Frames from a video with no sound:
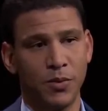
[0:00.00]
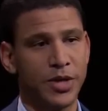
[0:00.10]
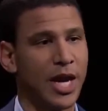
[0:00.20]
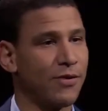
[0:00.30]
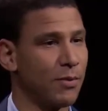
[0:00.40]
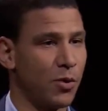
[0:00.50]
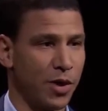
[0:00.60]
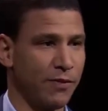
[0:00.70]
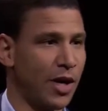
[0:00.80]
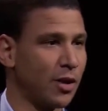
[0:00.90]
We gave them career
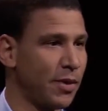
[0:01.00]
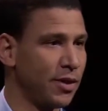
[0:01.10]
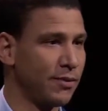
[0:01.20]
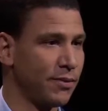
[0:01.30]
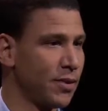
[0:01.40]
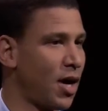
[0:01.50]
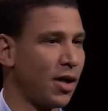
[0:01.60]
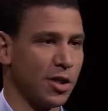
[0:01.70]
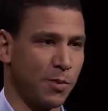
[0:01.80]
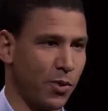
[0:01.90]
development,
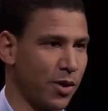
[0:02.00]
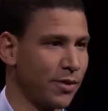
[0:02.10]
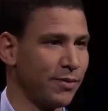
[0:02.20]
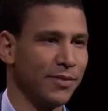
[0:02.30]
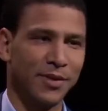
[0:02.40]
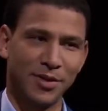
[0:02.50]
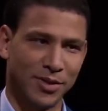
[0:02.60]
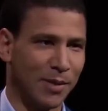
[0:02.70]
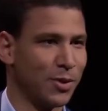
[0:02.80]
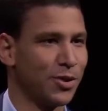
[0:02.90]
college support,
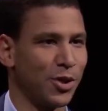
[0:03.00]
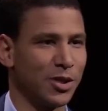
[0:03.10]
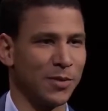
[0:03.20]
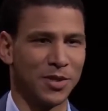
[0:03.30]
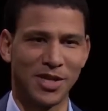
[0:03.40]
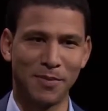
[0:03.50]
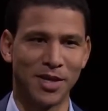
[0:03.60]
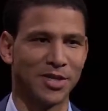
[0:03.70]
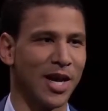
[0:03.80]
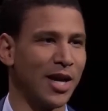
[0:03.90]
summer internships, the same
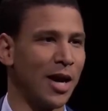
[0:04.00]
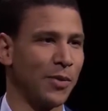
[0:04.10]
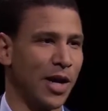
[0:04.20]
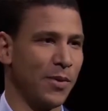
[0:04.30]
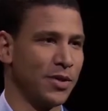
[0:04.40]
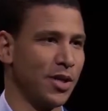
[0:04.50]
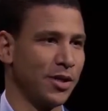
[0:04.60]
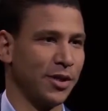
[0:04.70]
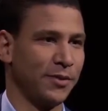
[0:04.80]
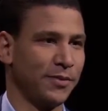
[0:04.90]
things I got when I was
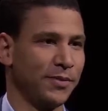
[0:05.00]
younger.